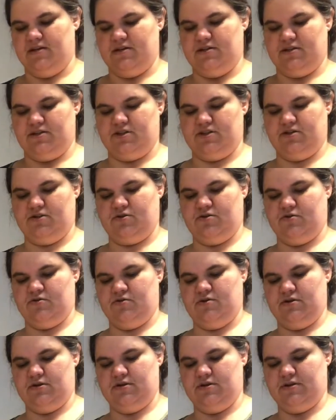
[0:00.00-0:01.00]
So
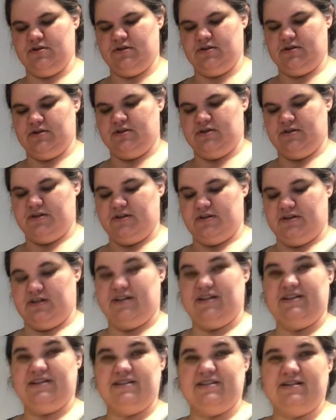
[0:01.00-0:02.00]
it
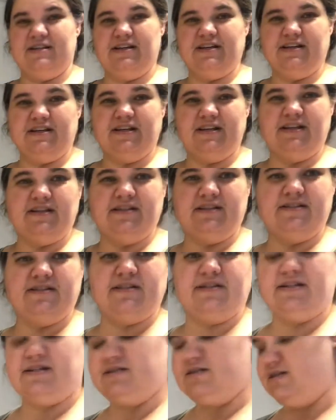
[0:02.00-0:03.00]
has taken
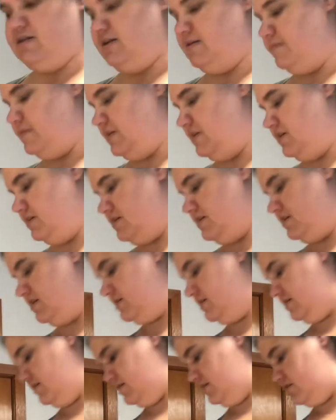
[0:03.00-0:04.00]
16 minutes
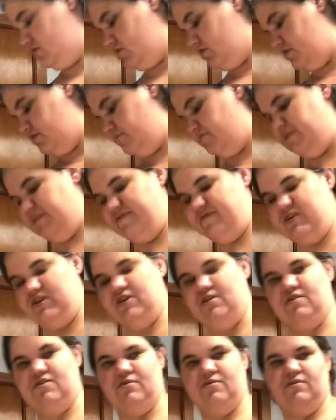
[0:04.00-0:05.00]
since I started my
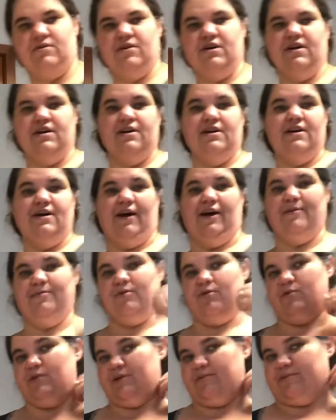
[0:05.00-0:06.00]
video. I'm
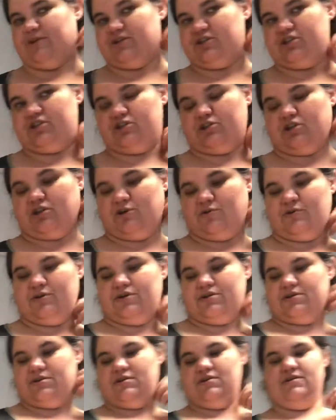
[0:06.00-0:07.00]
going much
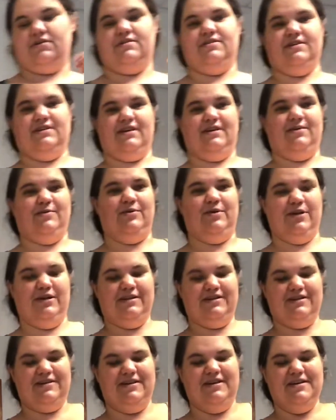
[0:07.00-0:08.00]
slower than I would
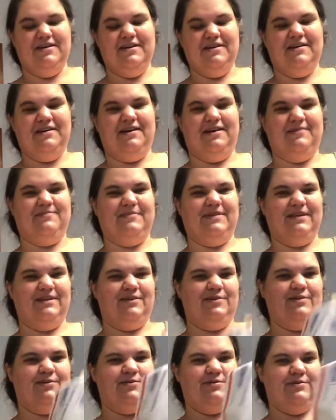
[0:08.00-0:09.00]
on my
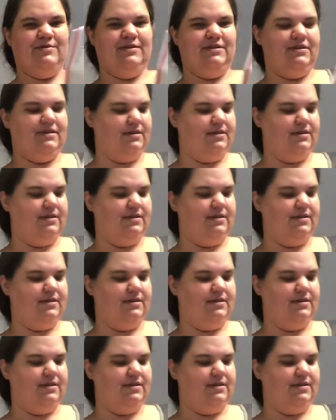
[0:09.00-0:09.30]
own.